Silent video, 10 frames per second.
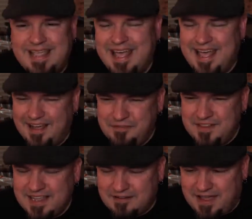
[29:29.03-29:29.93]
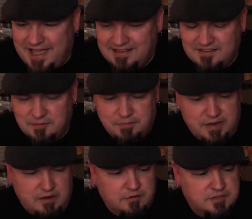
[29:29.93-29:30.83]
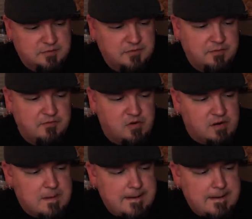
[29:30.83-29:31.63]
I feel like I've had some Pico chips before.